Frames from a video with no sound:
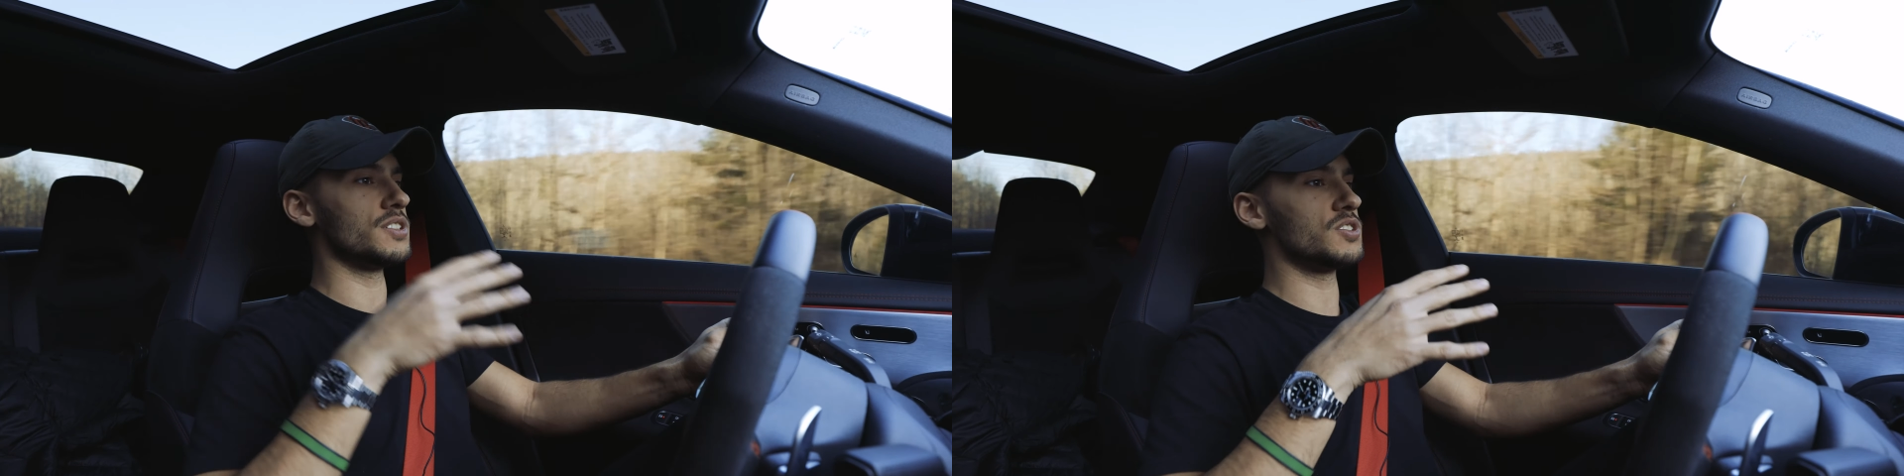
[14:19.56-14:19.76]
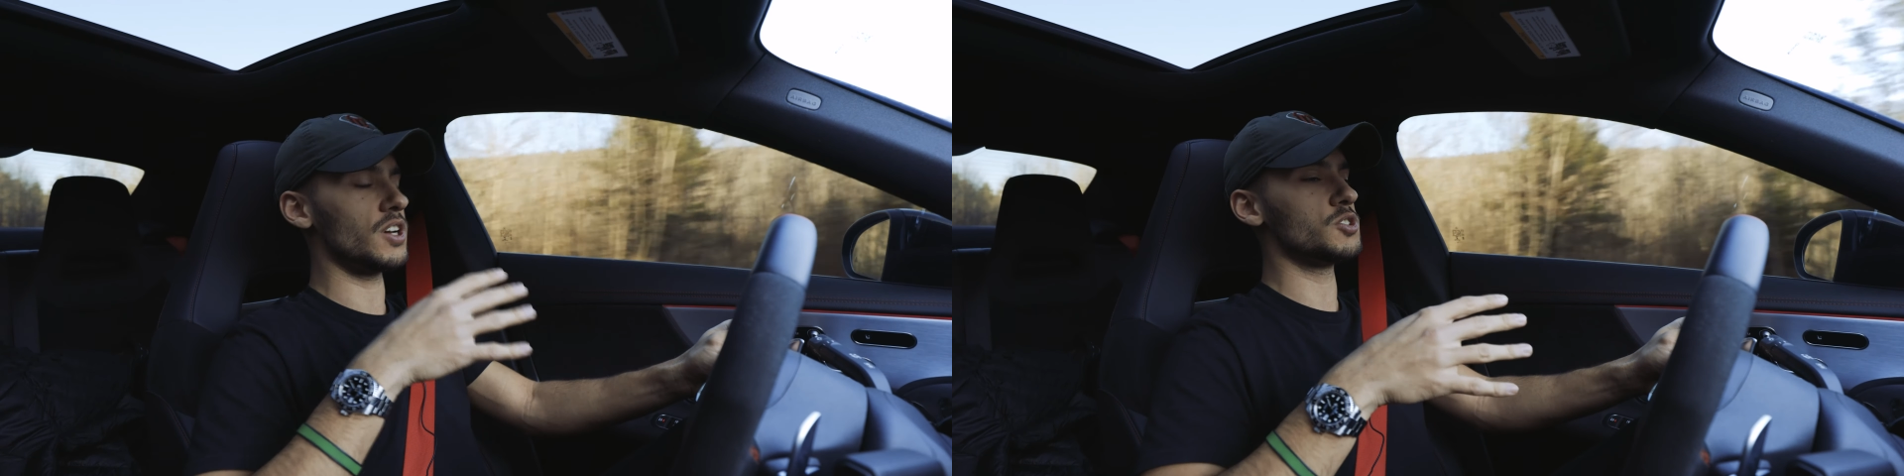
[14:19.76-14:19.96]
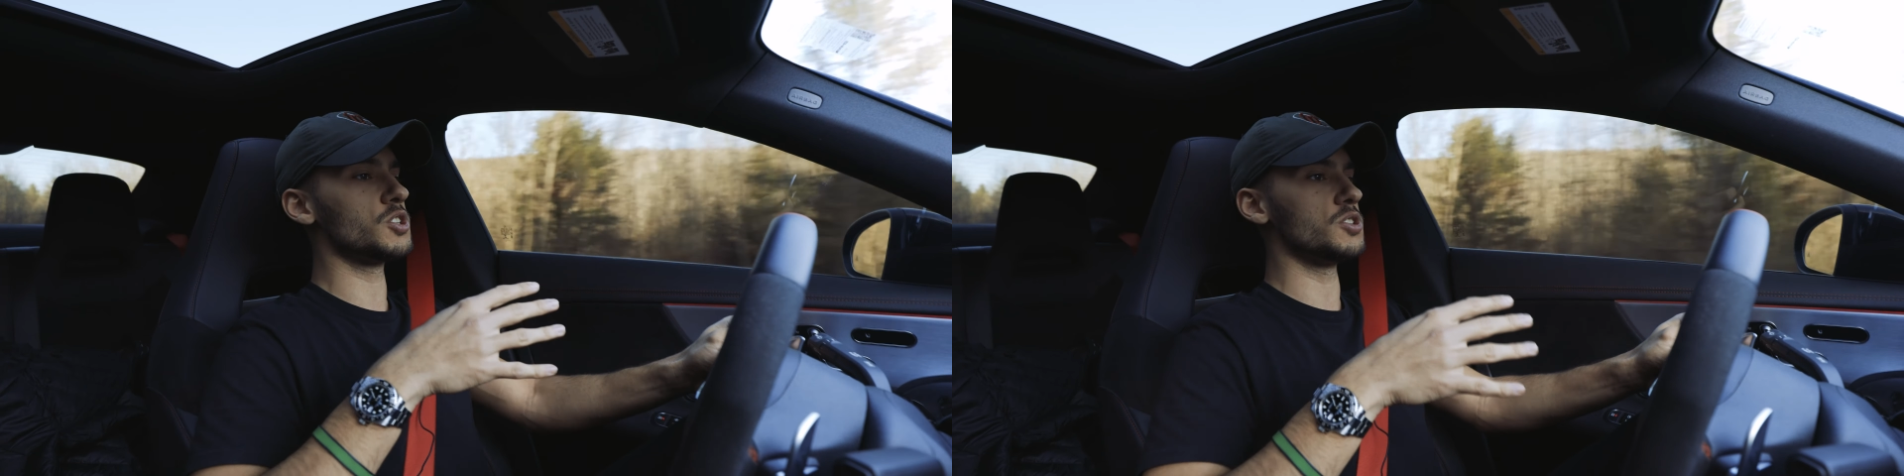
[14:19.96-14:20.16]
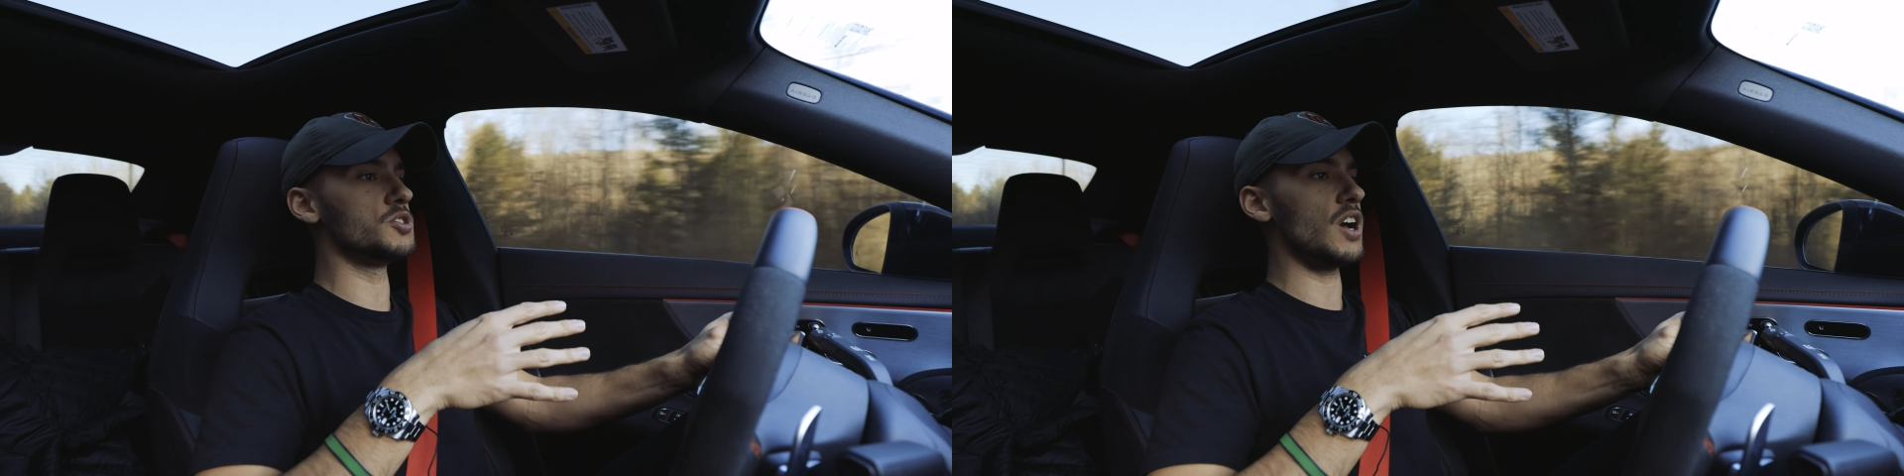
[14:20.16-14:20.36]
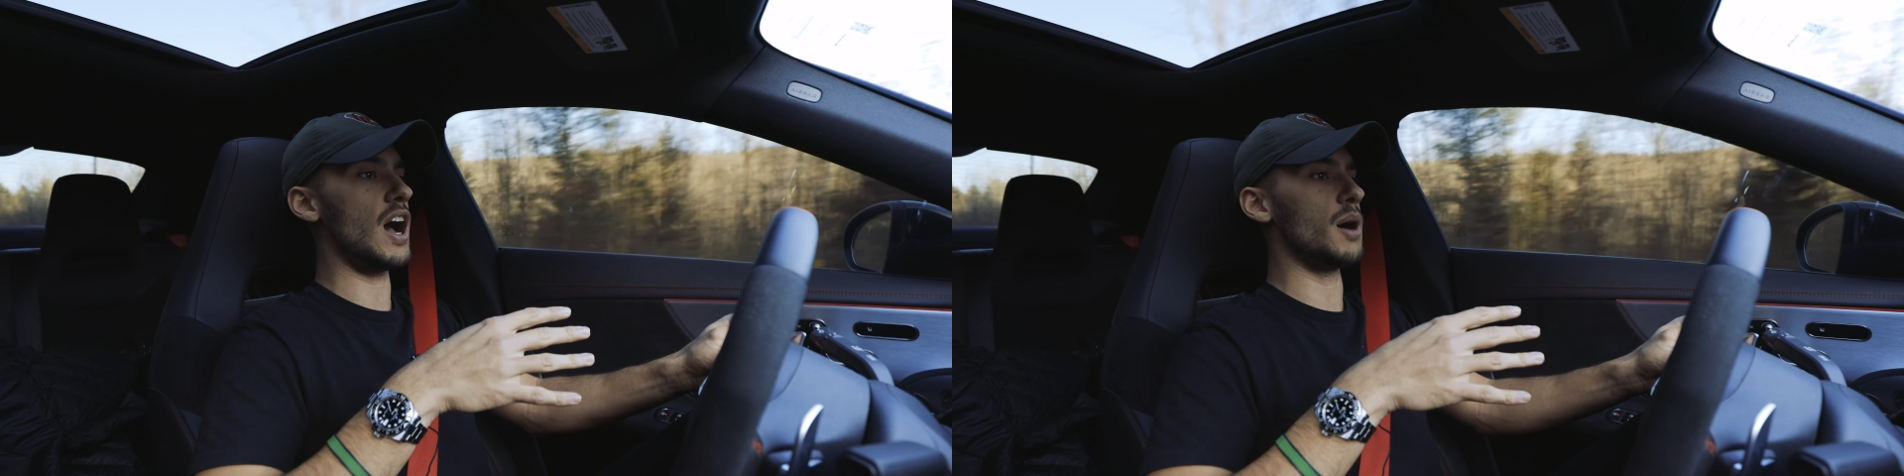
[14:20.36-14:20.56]
does such a good
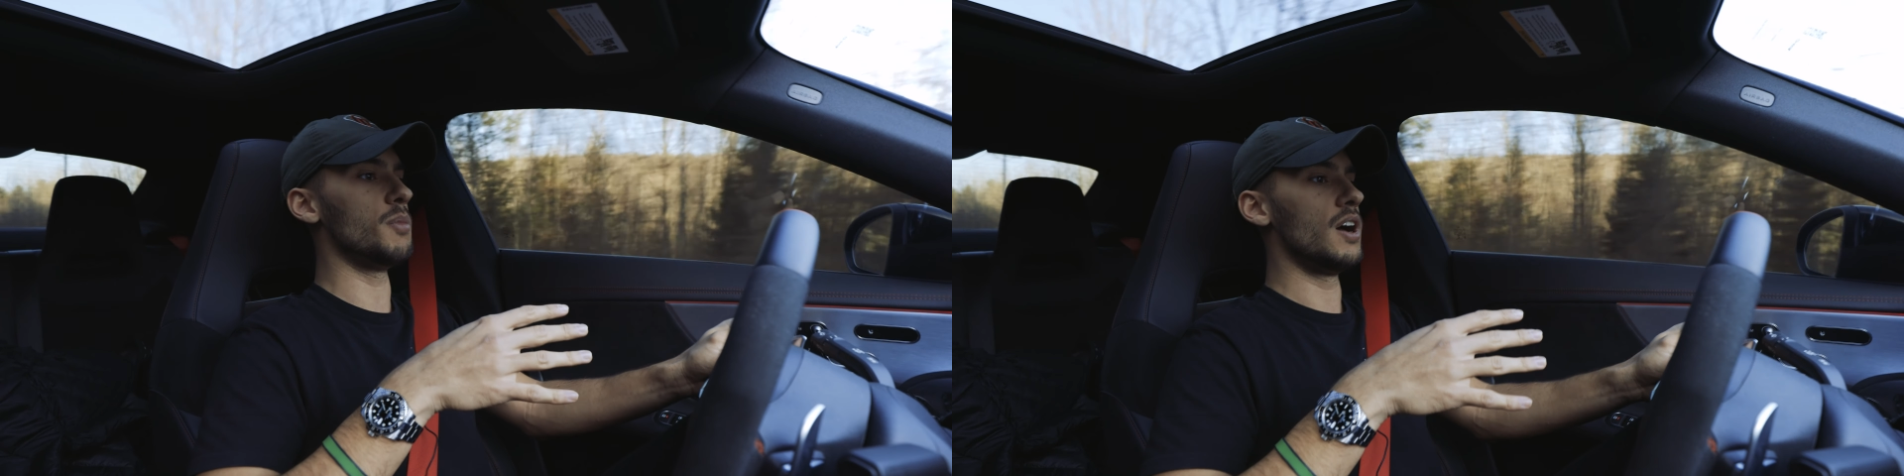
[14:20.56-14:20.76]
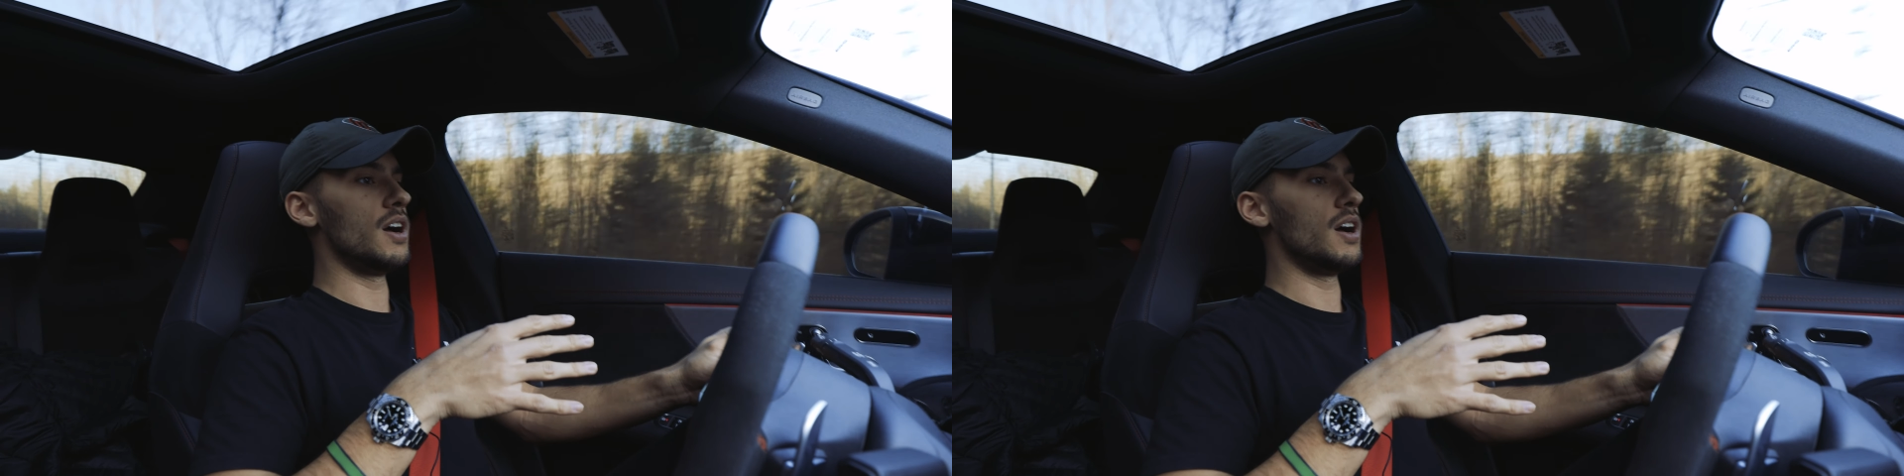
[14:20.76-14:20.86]
job